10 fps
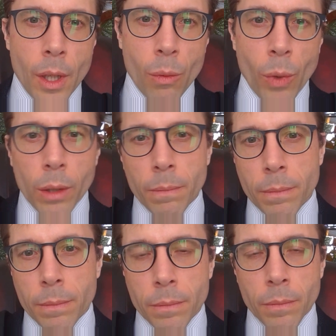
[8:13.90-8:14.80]
Well,
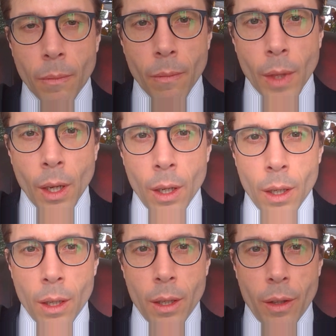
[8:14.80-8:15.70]

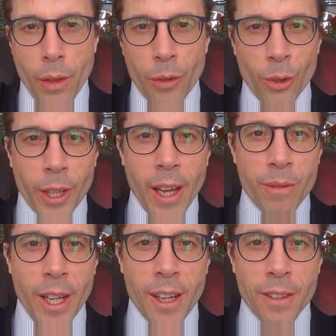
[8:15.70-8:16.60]
that's a
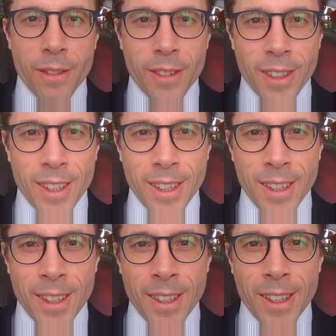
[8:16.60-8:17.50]
caveat.
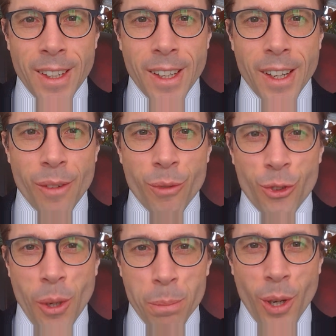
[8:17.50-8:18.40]
For
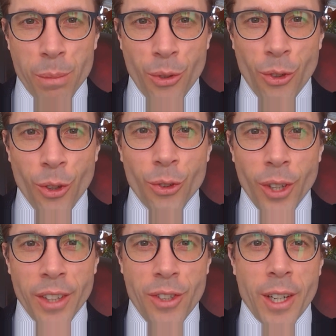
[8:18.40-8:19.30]
some purposes,
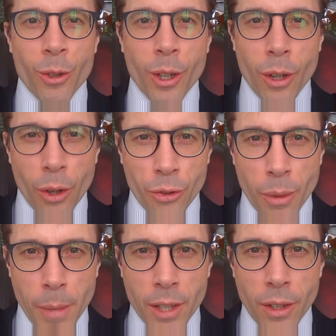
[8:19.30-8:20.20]
it's aggregate costs
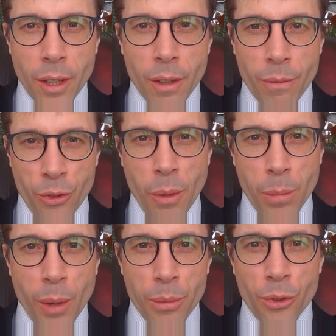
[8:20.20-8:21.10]
that matter. For some
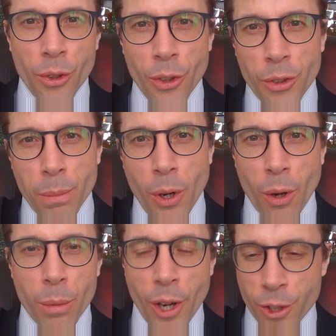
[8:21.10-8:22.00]
purposes, it's per
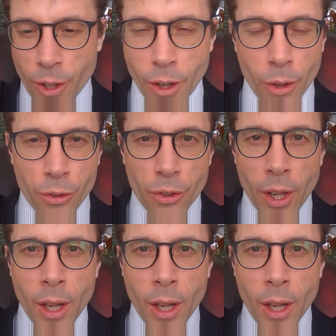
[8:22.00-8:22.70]
operation costs.